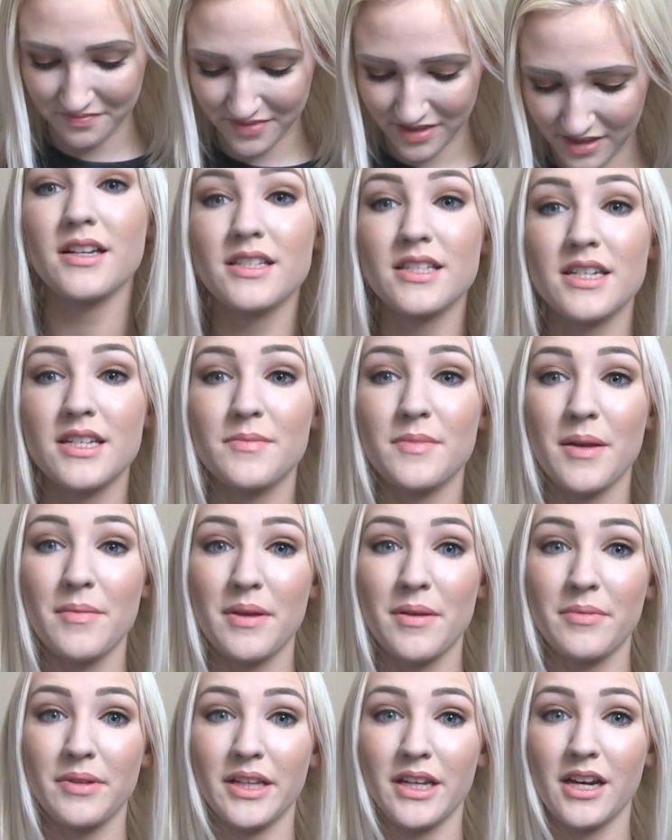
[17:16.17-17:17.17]
Next is my
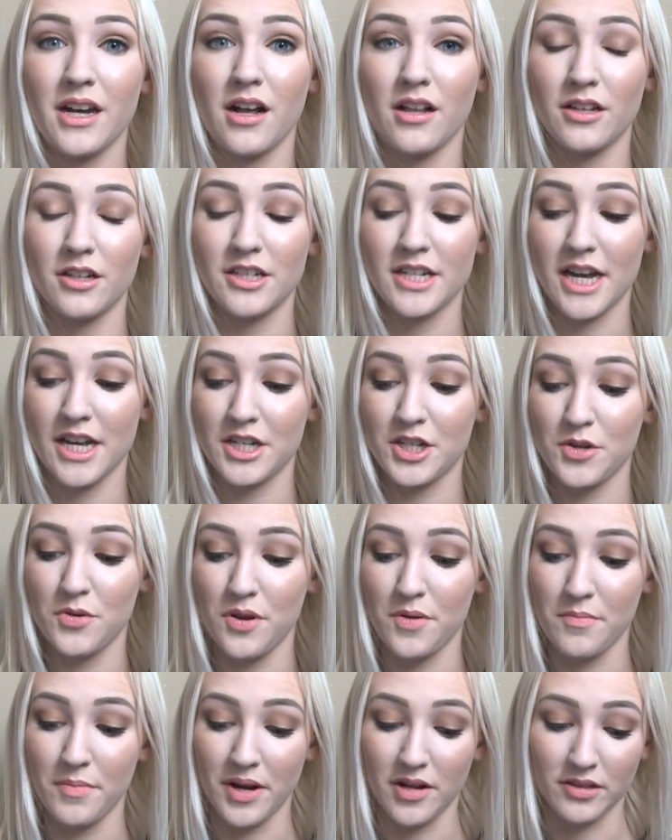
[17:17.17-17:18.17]
Maybelline Color Tattoo
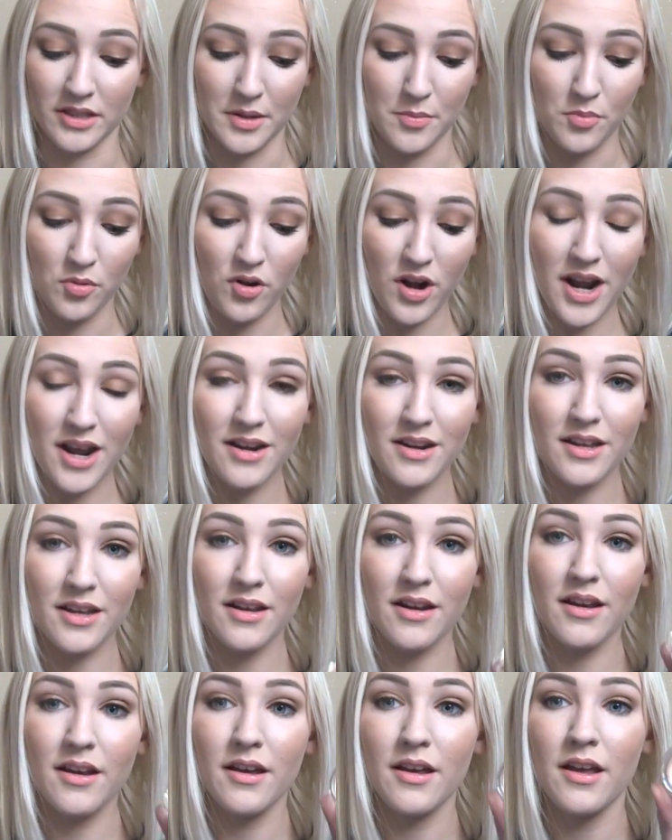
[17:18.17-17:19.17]
in Barely
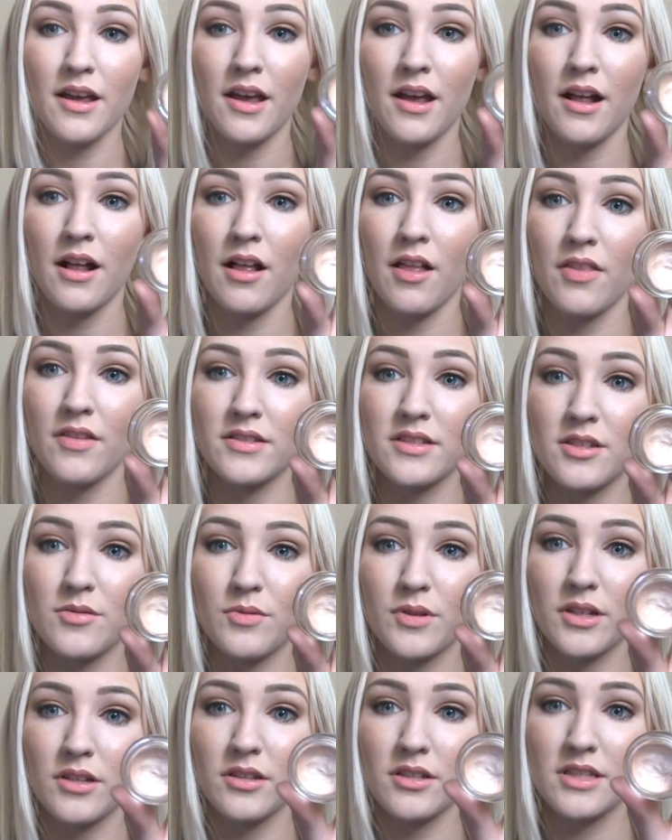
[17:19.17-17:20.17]
Branded. This is
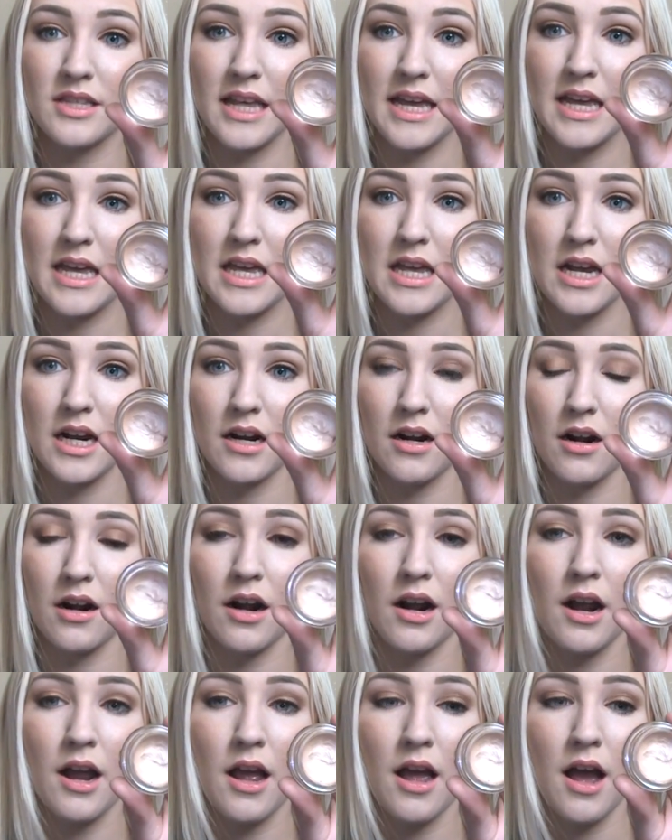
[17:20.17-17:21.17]
what it looks like
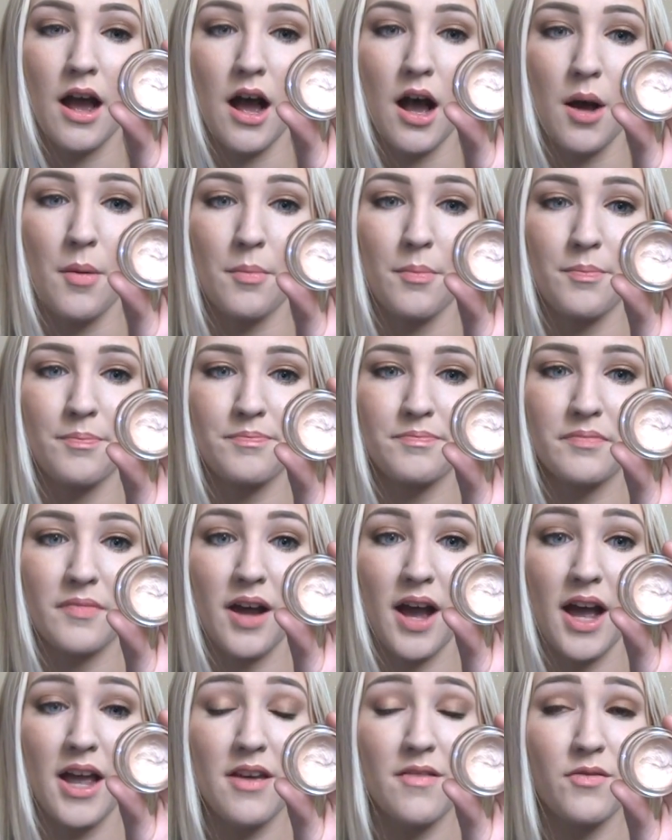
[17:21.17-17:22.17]
here. I
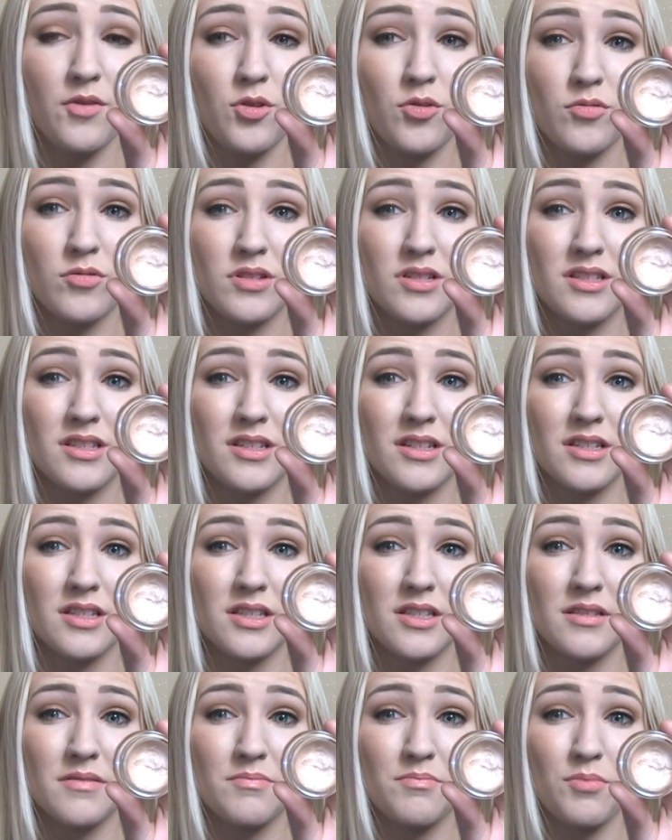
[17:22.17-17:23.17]
have used
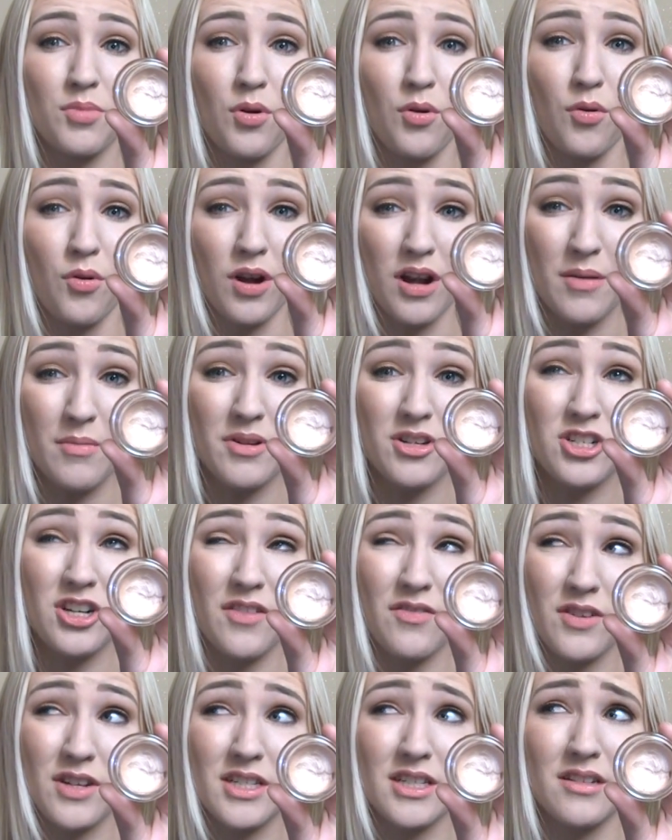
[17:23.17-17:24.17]
this pretty much
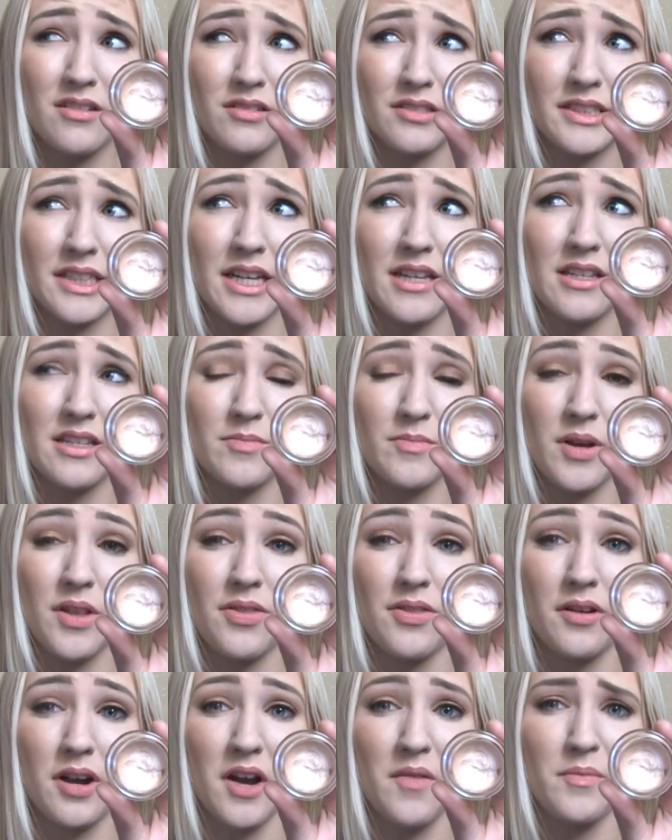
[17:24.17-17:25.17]
every single day this month.
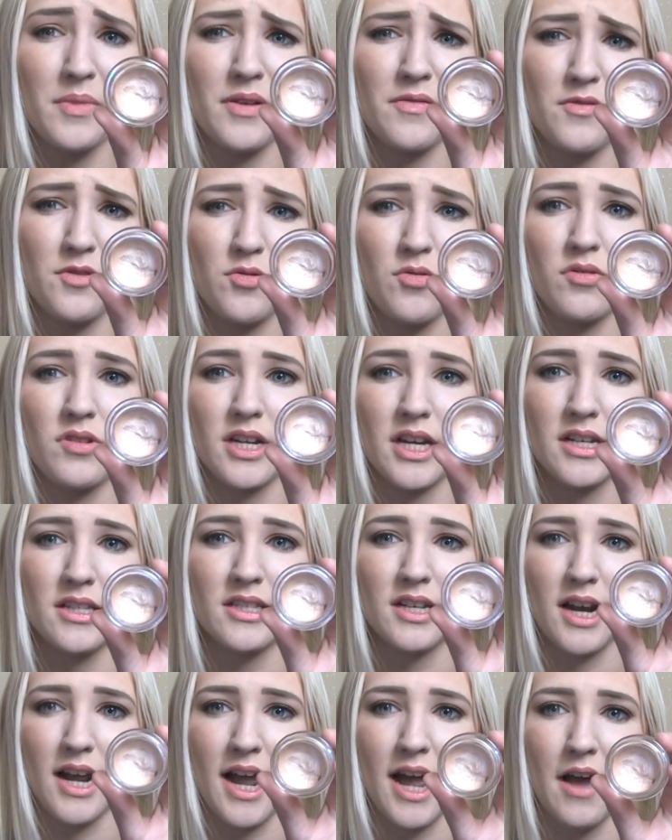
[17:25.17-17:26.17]
There have been a few days
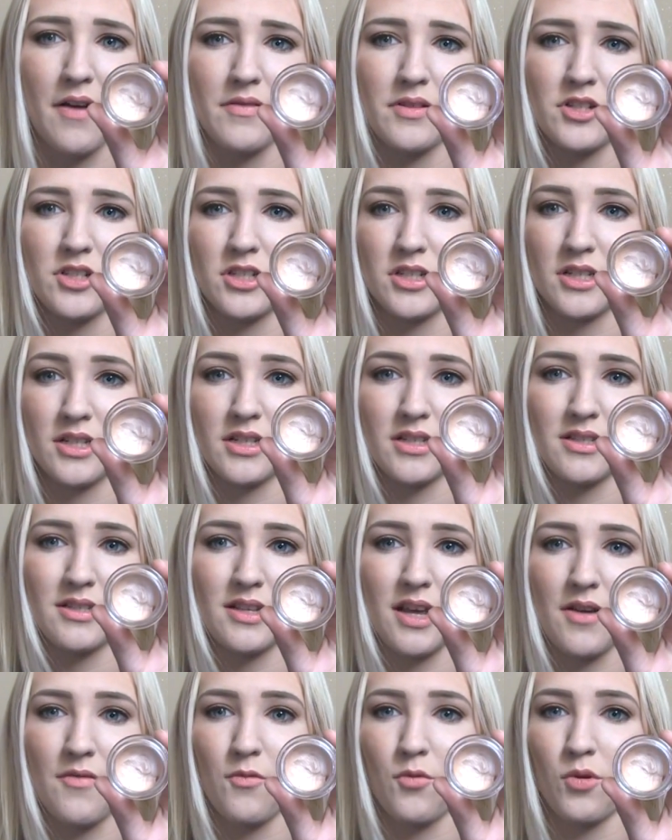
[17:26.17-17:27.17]
that I haven't, just because
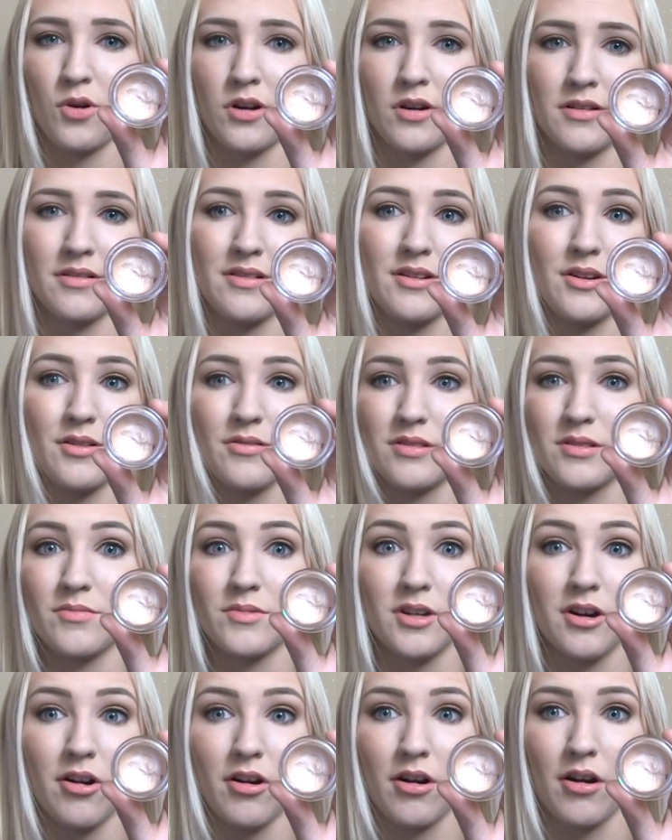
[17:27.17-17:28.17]
I've worn, you know, some
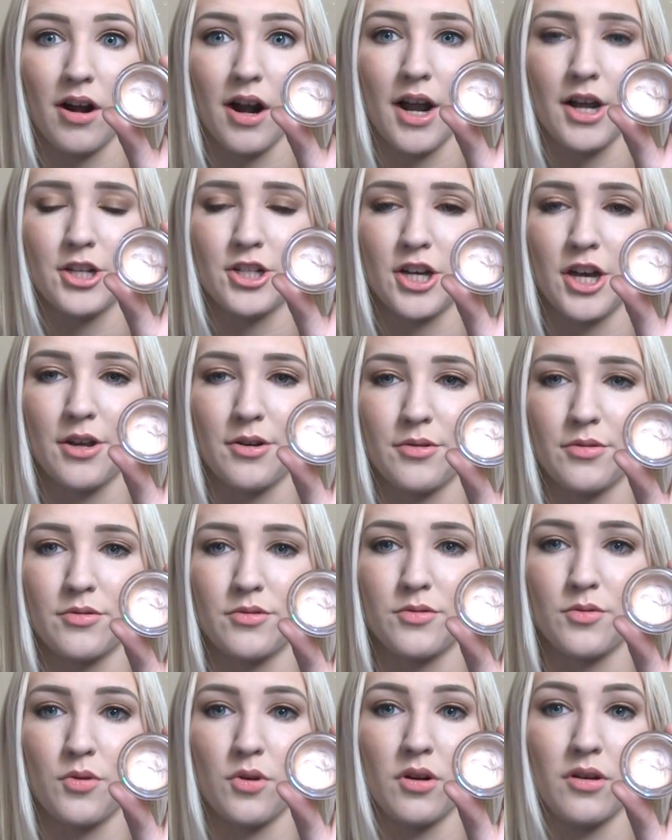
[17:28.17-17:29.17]
darker
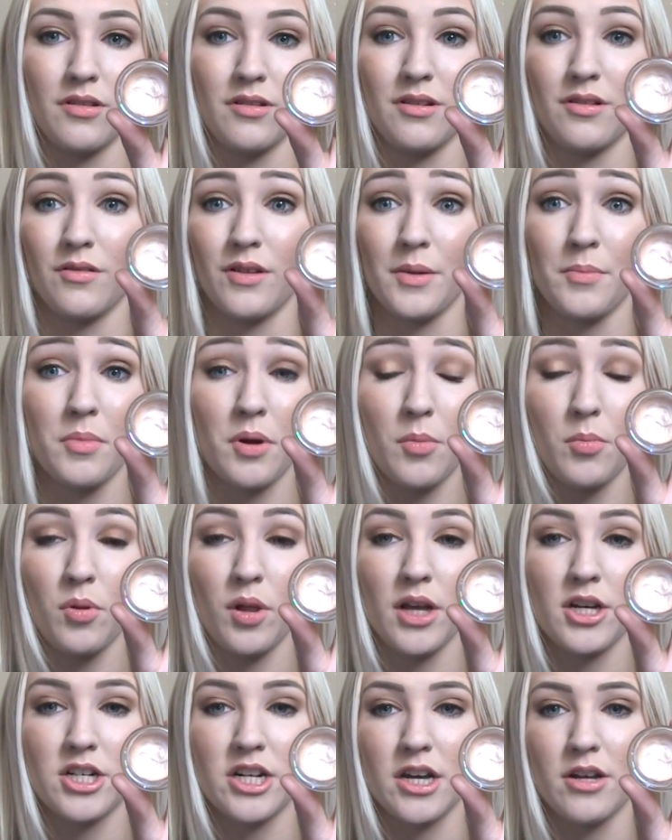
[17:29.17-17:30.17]
eyeshadows or, you know, like purple
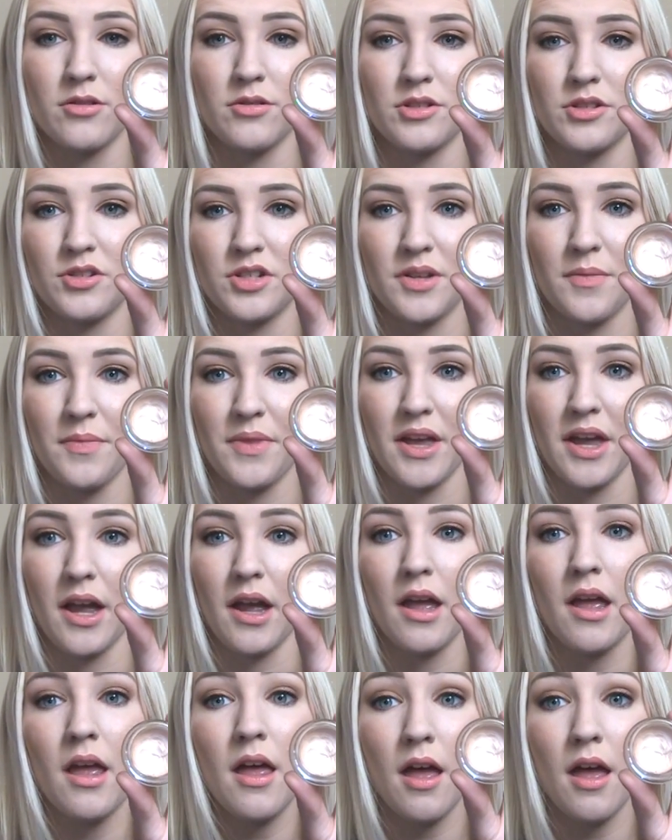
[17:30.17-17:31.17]
eyeshadows or something.
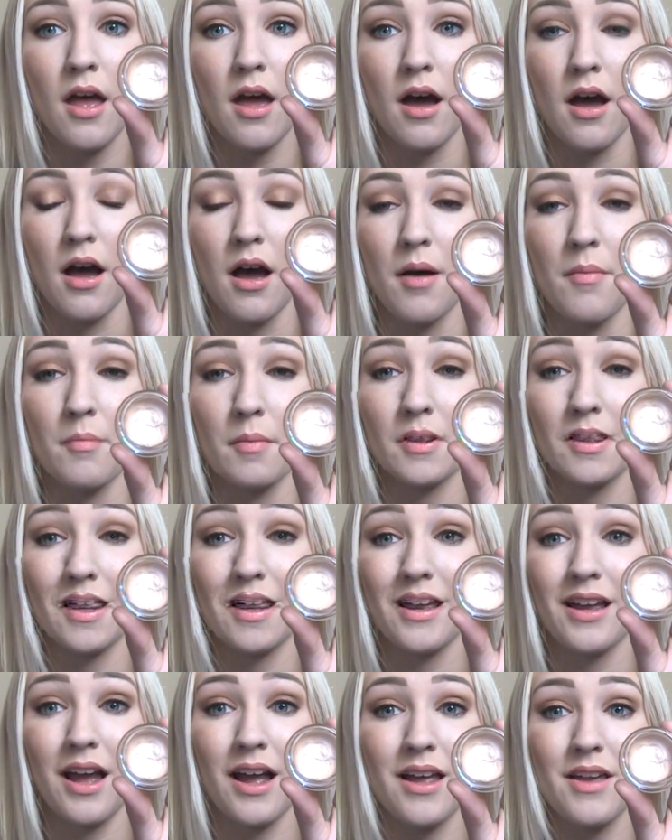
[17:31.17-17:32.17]
But
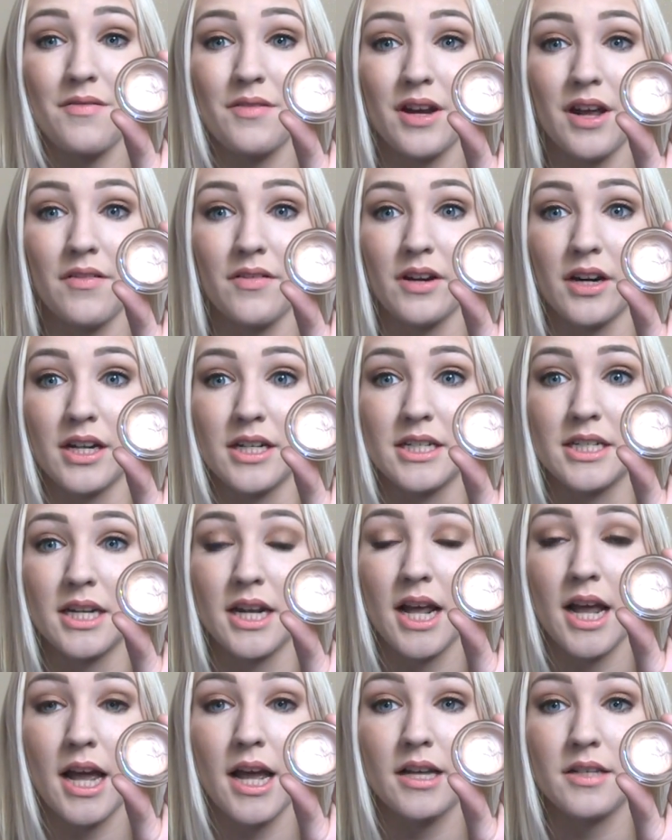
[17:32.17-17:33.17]
like, I even have it on
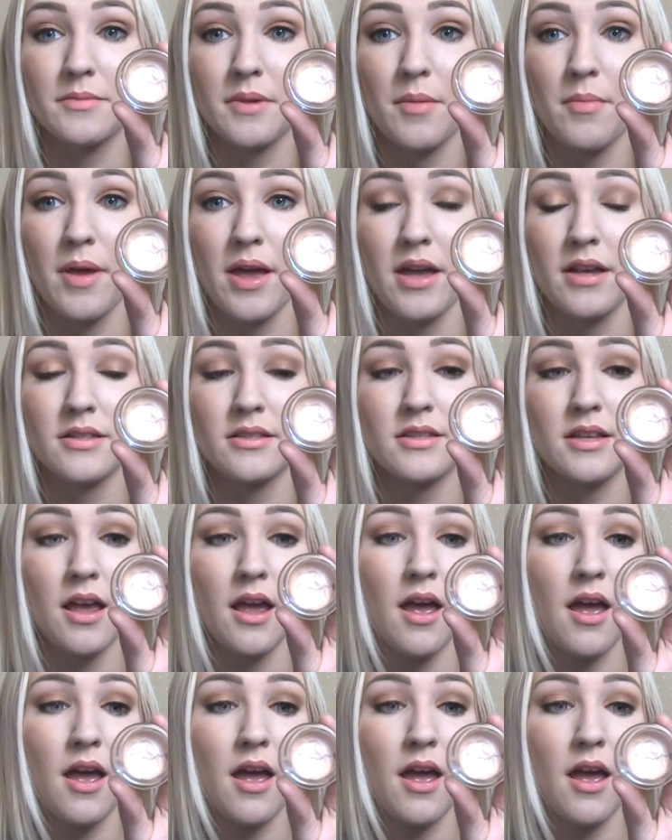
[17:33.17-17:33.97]
today as my base.